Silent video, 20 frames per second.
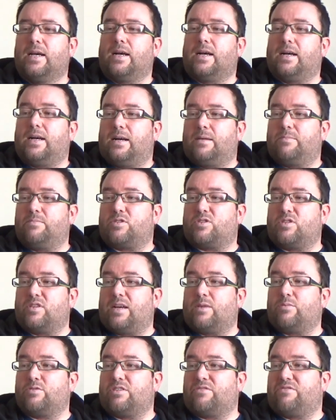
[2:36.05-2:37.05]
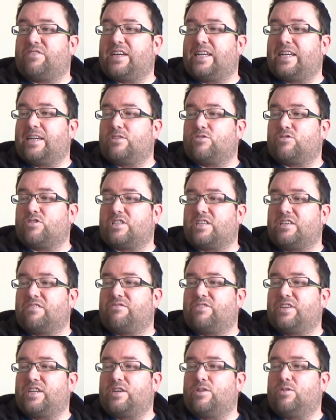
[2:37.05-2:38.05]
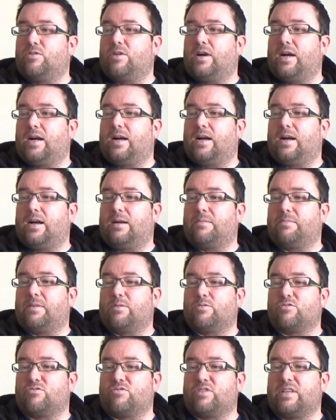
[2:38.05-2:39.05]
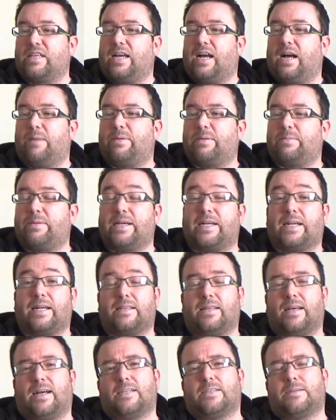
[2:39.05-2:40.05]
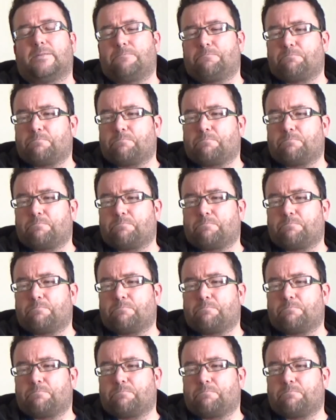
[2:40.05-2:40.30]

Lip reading: So that was a very interesting video. I was really happy making that.